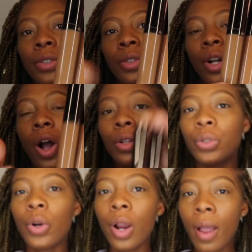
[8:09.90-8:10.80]
use to
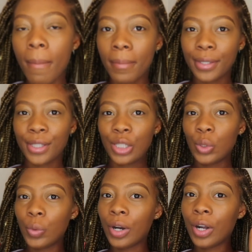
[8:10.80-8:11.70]
contour. But
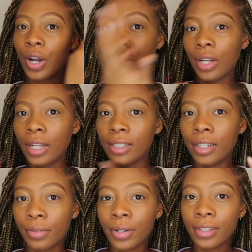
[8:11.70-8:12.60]
since we're on a
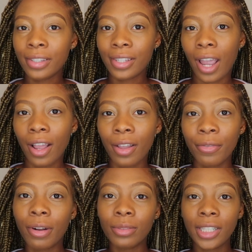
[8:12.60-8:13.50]
different scale of
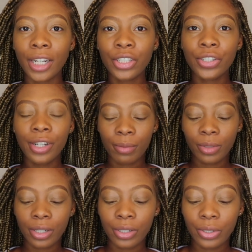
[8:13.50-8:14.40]
foundation, I'm
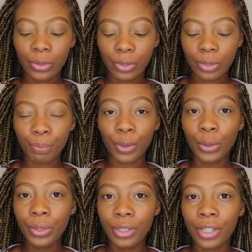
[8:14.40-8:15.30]
gonna use
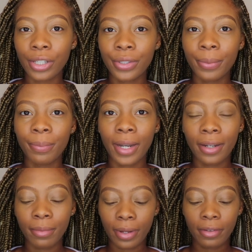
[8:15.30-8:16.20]
both just to
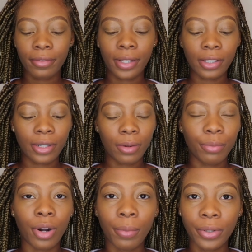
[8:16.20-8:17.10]
blend my face out
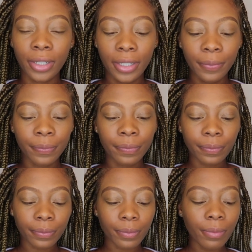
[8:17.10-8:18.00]
properly.
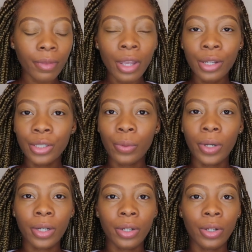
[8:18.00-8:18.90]
So
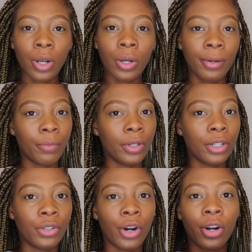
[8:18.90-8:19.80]
we're gonna go in with
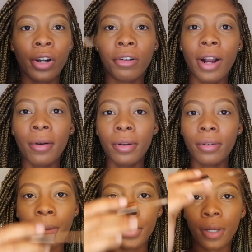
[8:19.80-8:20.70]
a darker around
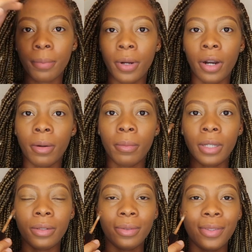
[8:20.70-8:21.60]

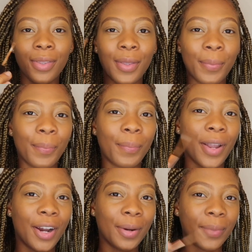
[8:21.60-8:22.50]
the
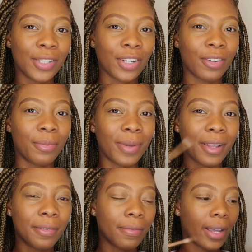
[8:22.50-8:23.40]
perimeter of
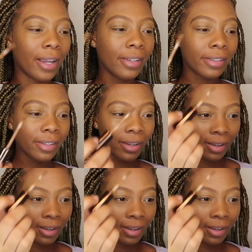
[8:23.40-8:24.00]
my face,